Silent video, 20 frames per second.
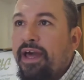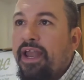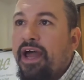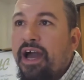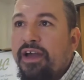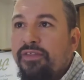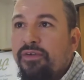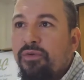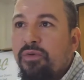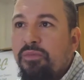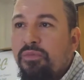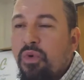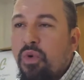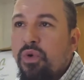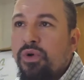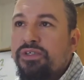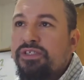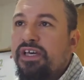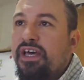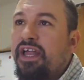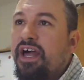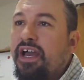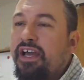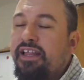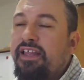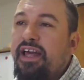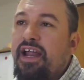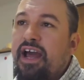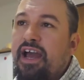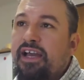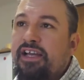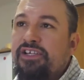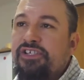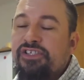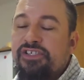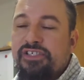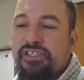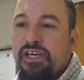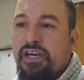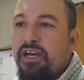I like the reports. I like that I can
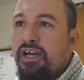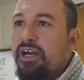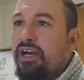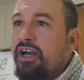just